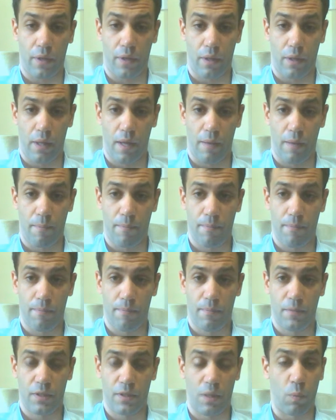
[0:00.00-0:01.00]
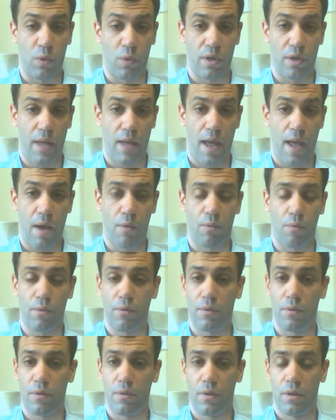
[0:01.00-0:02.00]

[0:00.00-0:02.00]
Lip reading: claim somewhere down